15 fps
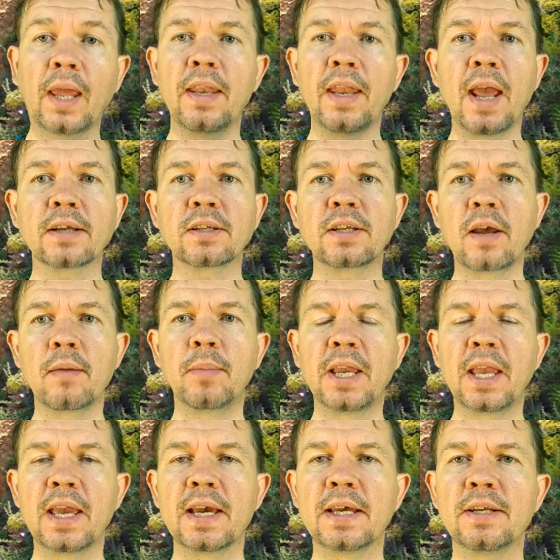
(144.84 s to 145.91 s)
Next, I
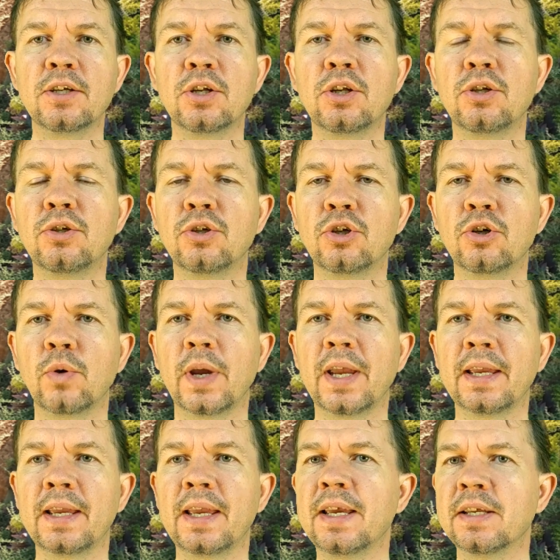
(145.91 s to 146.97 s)
began
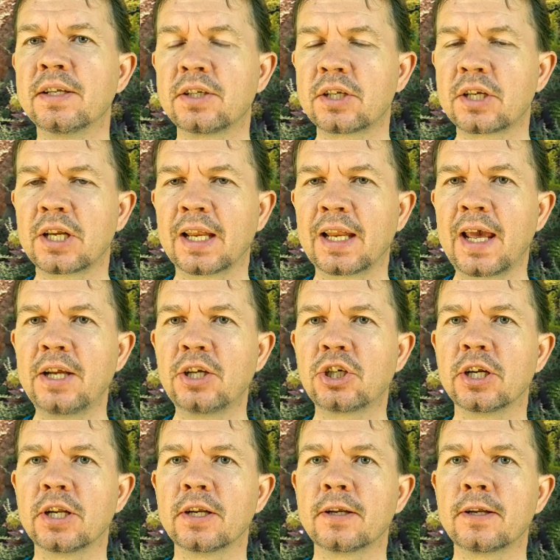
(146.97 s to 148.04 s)
doing
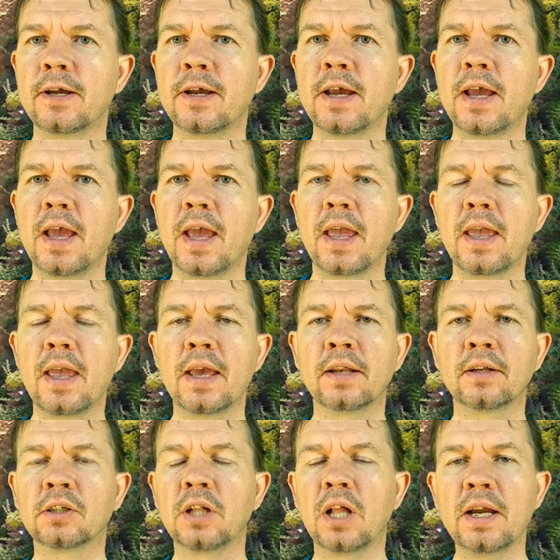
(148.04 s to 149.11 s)
installation,
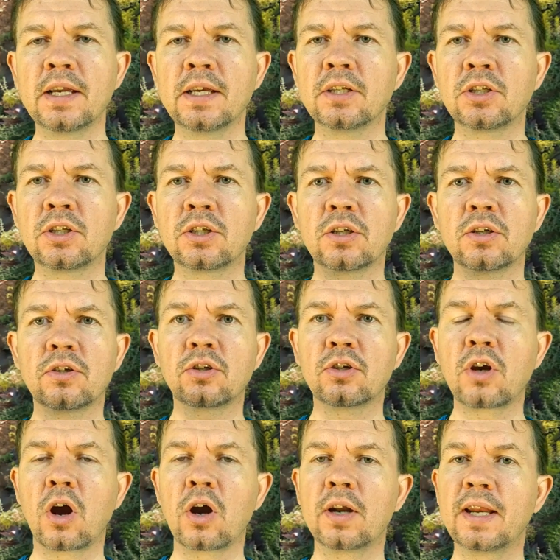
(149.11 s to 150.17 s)
and clients
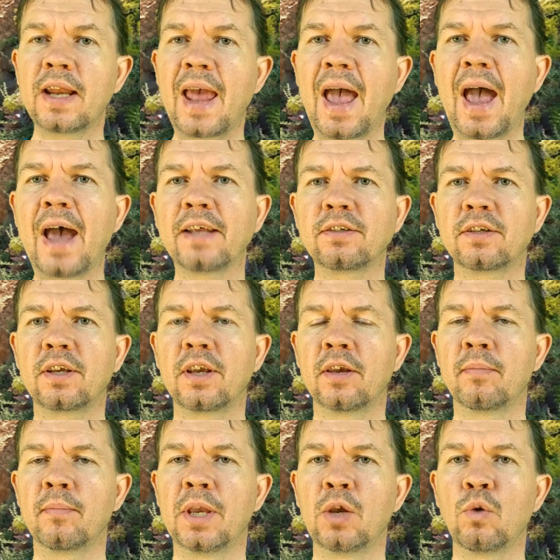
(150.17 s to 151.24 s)
started
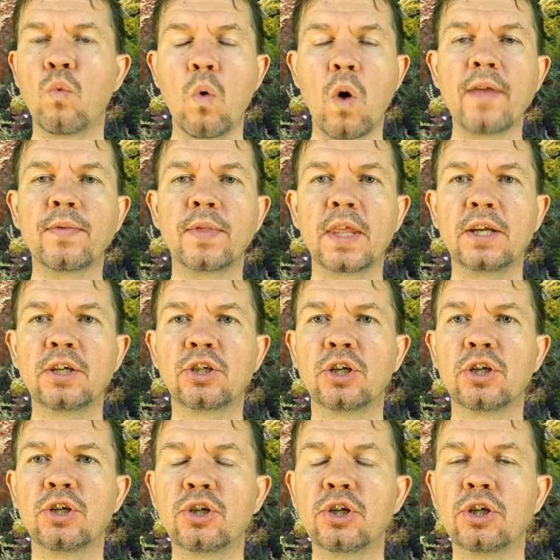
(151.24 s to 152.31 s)
asking me what they
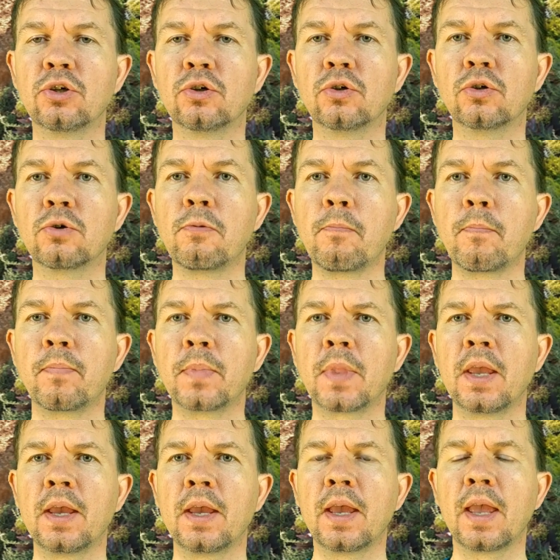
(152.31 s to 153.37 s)
should do.
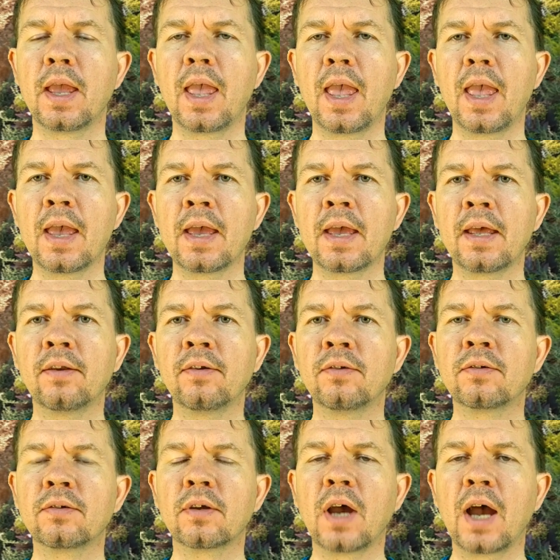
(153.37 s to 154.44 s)

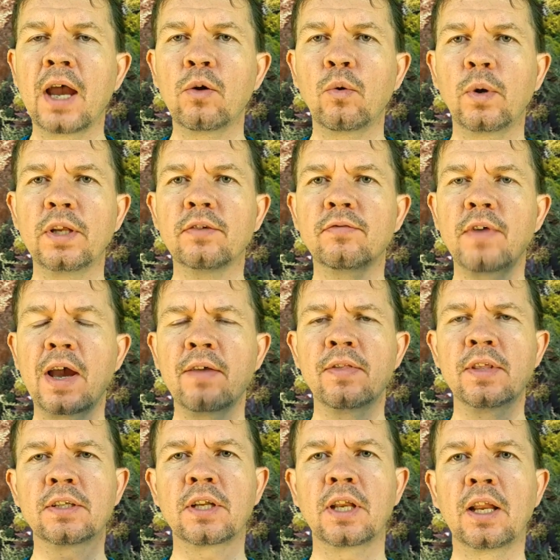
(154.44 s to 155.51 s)
And I always found
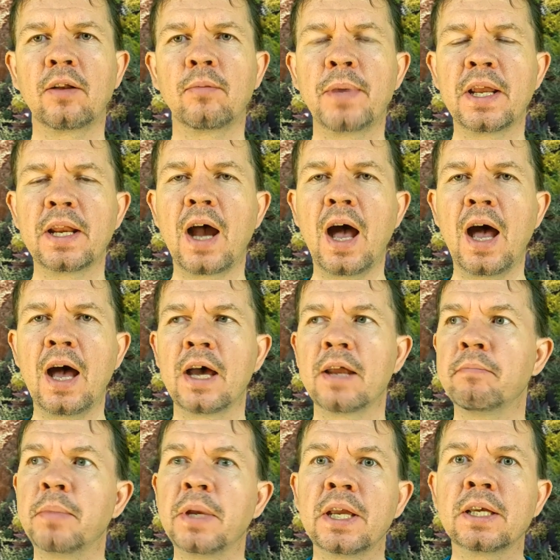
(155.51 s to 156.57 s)
this a little bit
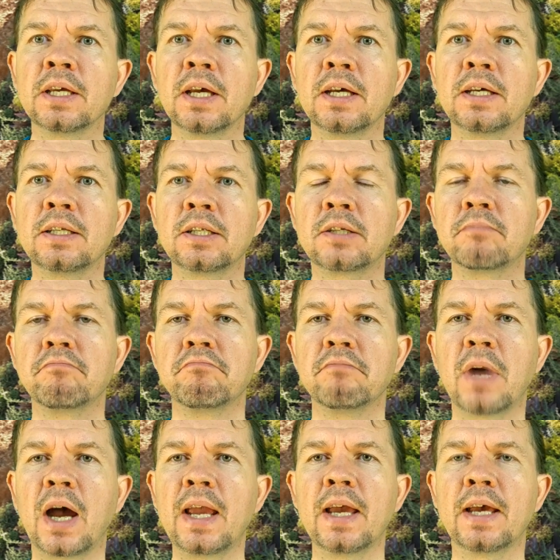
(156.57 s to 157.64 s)
odd because
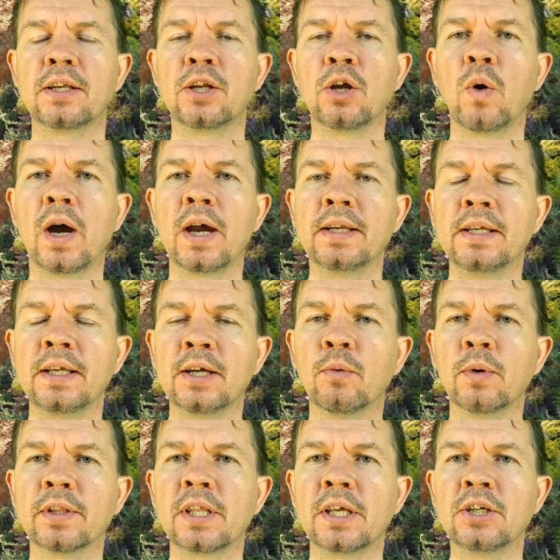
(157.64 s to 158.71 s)
I had no idea
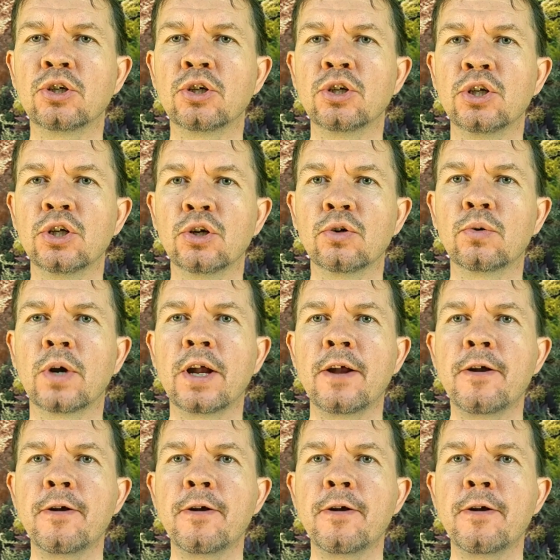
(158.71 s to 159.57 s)
what they should do,